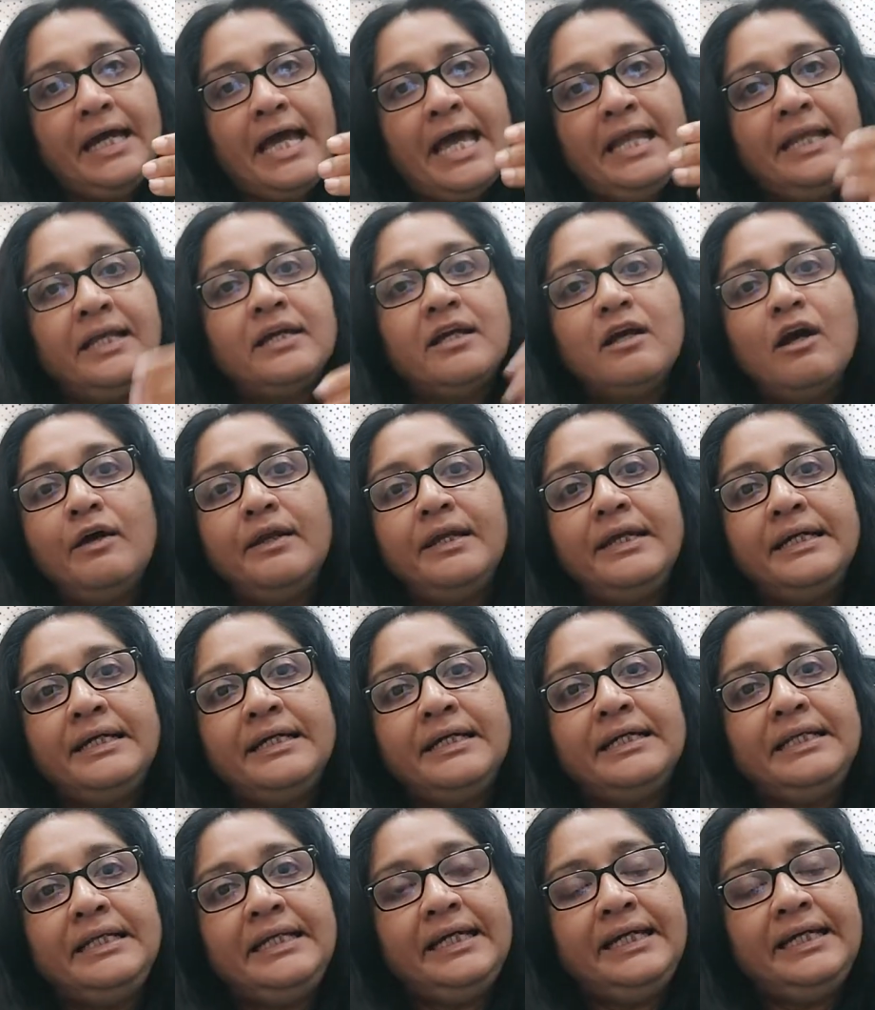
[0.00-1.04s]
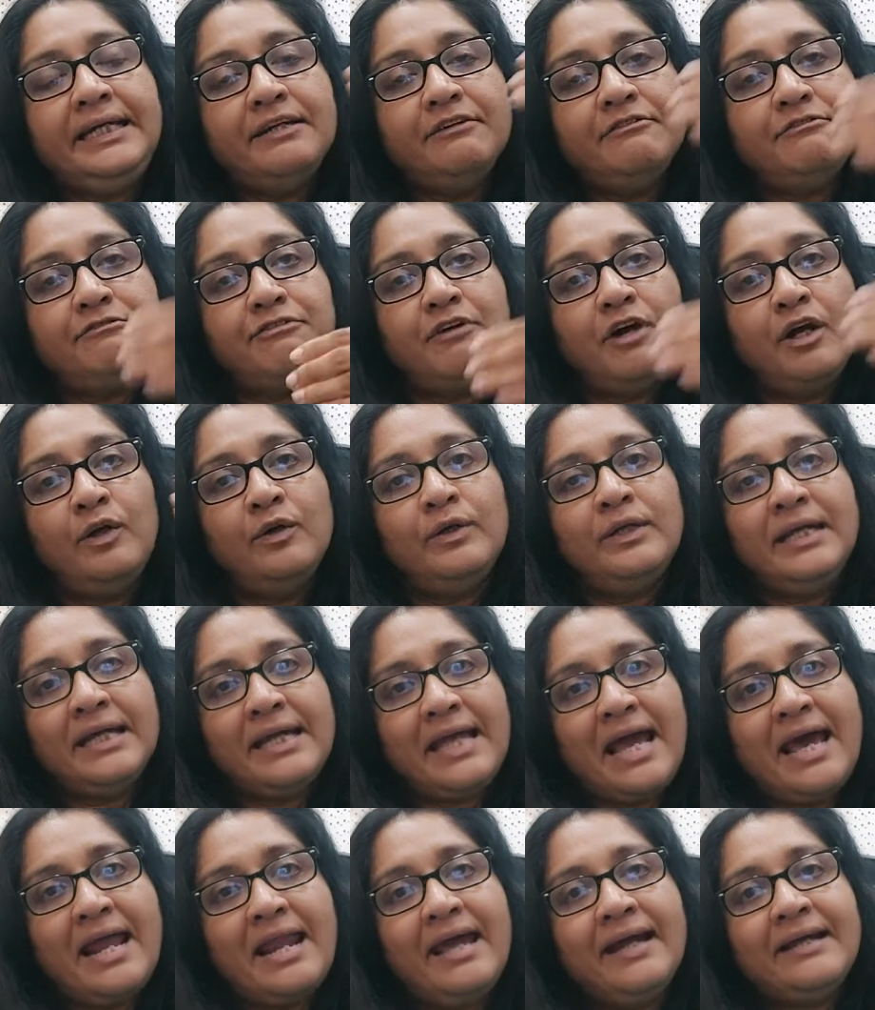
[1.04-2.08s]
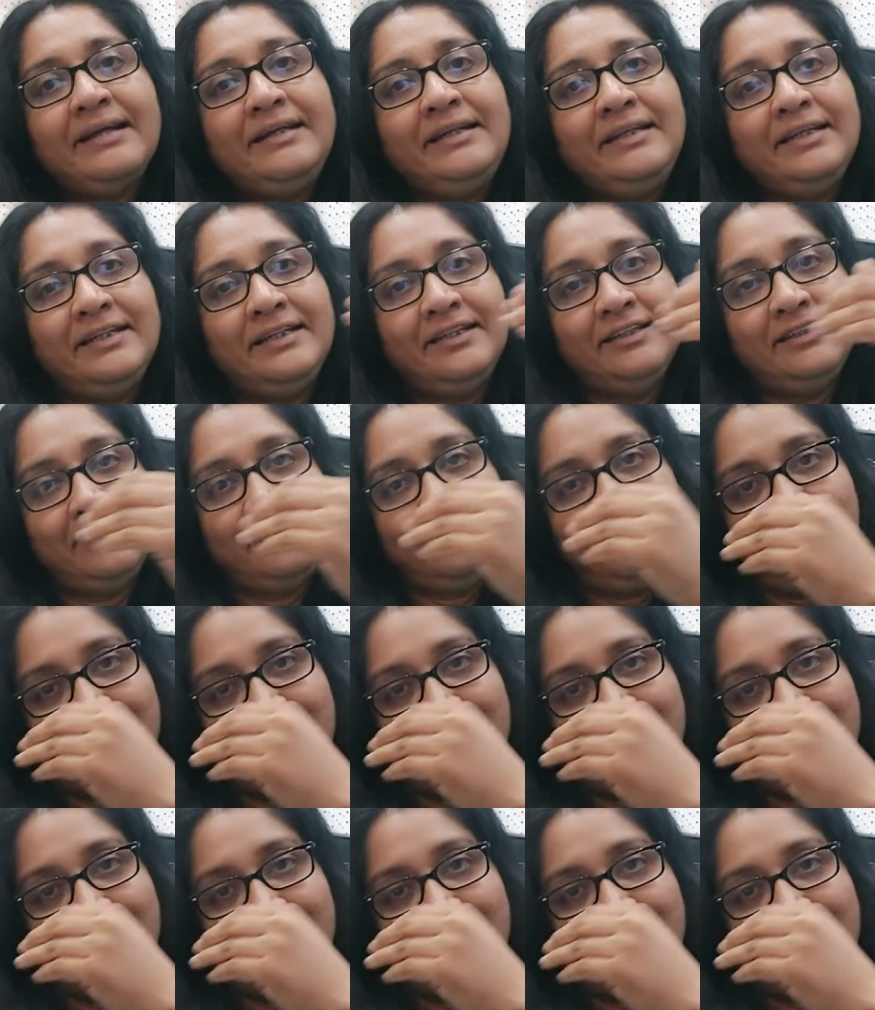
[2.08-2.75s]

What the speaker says: allegorically followed a character